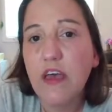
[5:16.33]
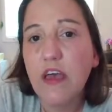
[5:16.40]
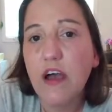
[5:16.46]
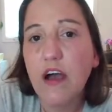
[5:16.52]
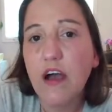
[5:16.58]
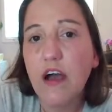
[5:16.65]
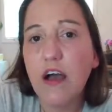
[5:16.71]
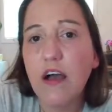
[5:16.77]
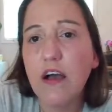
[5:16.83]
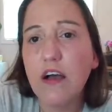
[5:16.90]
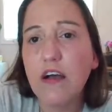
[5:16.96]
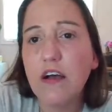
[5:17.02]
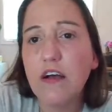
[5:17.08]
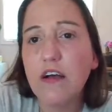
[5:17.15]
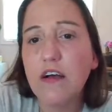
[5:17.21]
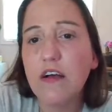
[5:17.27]

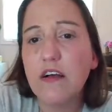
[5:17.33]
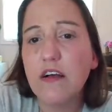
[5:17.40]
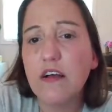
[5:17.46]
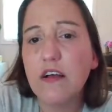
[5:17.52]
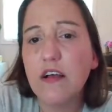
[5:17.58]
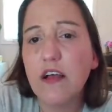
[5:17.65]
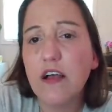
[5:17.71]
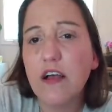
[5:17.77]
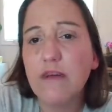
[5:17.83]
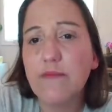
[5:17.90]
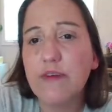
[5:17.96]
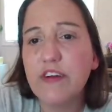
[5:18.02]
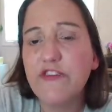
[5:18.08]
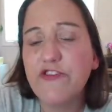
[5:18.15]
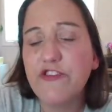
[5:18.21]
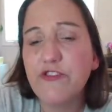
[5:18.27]
I'm
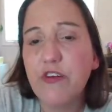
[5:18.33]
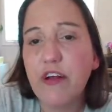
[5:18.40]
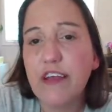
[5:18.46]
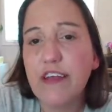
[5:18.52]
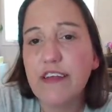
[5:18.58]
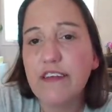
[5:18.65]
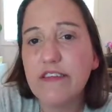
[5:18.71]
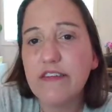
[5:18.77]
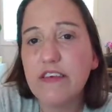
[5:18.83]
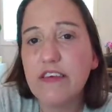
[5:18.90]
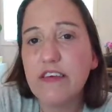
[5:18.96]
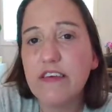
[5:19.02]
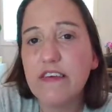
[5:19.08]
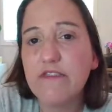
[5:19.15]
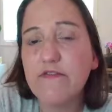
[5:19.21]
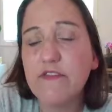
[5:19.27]
gonna try to
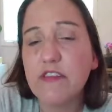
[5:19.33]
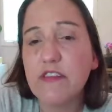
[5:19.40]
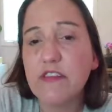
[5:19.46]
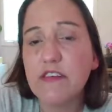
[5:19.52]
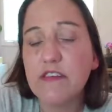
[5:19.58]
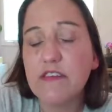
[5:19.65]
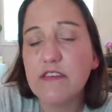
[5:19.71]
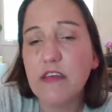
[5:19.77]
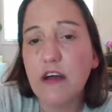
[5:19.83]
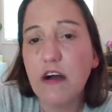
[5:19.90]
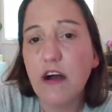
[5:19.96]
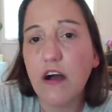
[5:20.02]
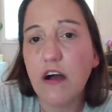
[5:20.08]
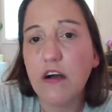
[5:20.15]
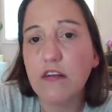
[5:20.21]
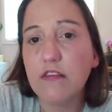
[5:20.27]
leave the
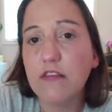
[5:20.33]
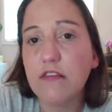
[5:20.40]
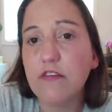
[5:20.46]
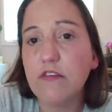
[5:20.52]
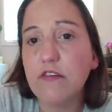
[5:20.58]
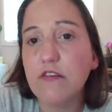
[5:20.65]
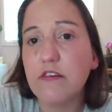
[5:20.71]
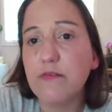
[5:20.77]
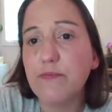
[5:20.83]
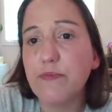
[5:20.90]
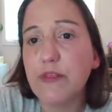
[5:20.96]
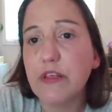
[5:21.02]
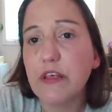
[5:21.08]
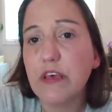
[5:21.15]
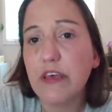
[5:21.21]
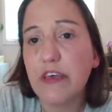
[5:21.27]
toddler
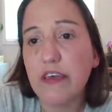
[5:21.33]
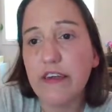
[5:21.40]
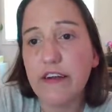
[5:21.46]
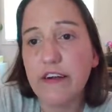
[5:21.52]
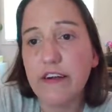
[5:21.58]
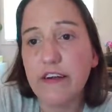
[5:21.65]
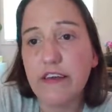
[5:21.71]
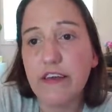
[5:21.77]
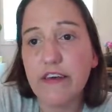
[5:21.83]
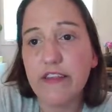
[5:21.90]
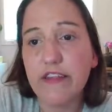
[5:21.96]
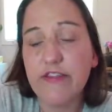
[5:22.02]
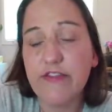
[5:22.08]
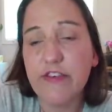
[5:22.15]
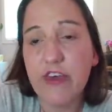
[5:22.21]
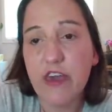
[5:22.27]
play area
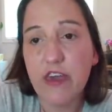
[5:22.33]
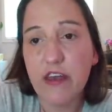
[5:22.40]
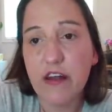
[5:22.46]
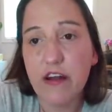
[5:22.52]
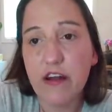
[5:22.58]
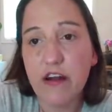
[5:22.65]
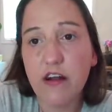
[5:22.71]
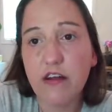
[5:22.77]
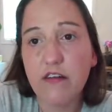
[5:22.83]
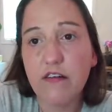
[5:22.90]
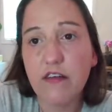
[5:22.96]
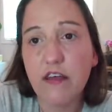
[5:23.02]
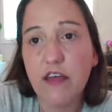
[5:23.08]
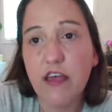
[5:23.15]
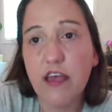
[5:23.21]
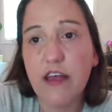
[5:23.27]
there,
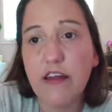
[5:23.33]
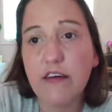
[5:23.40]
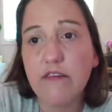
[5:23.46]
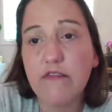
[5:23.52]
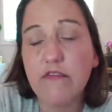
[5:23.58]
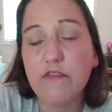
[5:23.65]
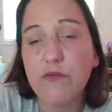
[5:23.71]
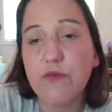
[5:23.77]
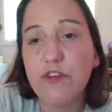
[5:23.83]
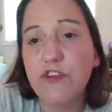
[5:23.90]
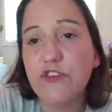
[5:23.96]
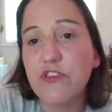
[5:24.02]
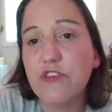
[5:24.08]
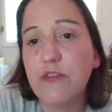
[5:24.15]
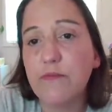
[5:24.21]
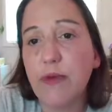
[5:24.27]
and I'll
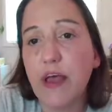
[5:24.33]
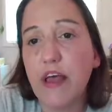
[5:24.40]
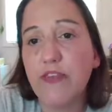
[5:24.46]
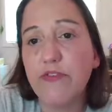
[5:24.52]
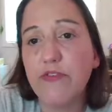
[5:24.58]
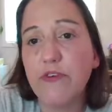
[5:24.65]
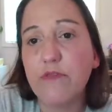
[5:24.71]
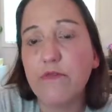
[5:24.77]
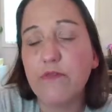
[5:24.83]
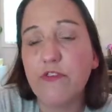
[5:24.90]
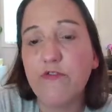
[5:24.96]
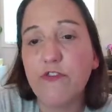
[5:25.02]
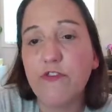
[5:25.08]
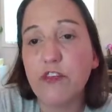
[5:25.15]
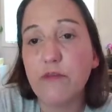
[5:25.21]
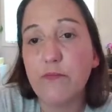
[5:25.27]
switch the bathrooms
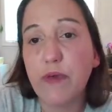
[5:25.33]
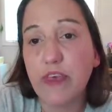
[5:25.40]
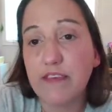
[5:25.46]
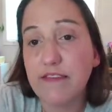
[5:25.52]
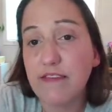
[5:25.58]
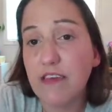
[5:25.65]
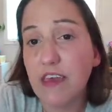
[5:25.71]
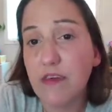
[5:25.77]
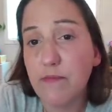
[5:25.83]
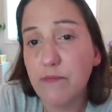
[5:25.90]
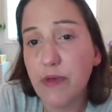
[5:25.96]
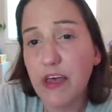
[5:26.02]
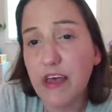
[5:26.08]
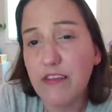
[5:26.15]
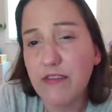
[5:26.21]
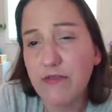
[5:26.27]
for the base game
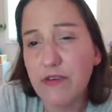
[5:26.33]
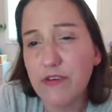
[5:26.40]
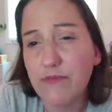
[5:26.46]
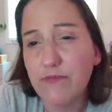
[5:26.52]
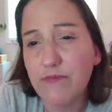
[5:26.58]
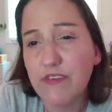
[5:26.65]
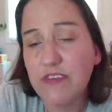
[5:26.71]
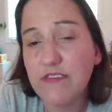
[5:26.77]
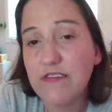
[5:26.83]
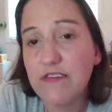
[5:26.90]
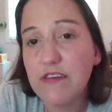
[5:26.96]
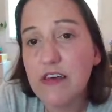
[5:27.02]
bathrooms